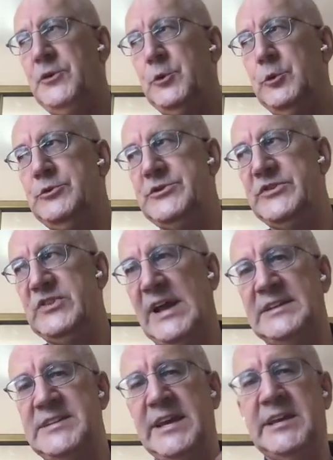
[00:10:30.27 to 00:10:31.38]
to just
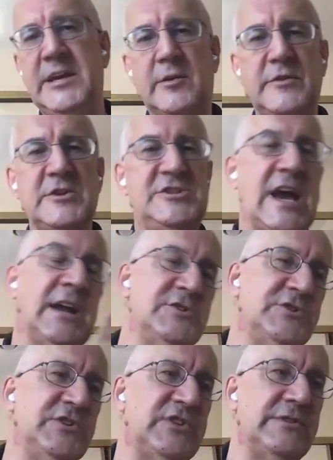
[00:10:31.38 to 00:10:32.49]
like take care of the
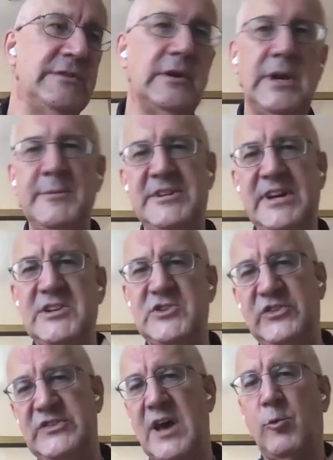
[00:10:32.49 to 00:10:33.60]
challenges and the
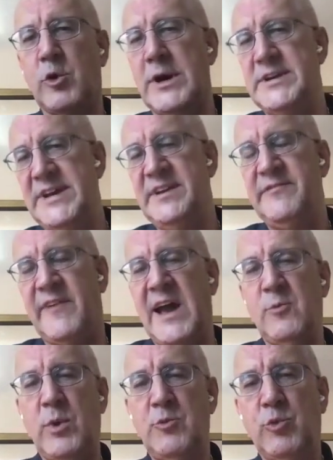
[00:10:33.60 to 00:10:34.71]
limitations that were
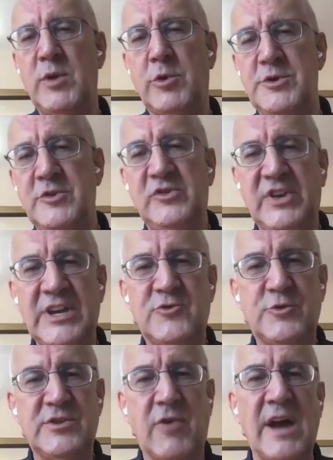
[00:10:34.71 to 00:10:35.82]
identified when we were using
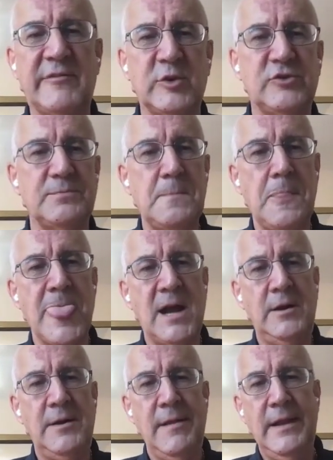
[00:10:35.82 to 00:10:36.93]
entry drivers.
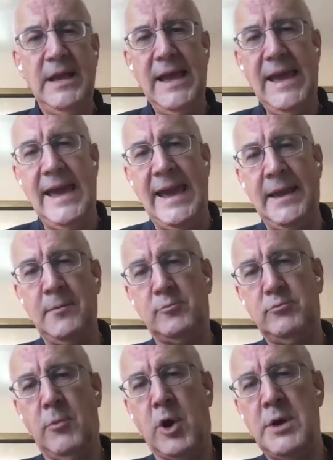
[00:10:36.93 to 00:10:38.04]
And
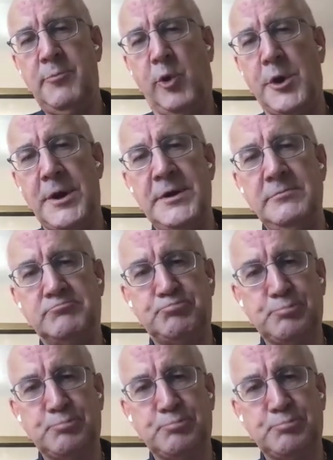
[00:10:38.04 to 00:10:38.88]
more important,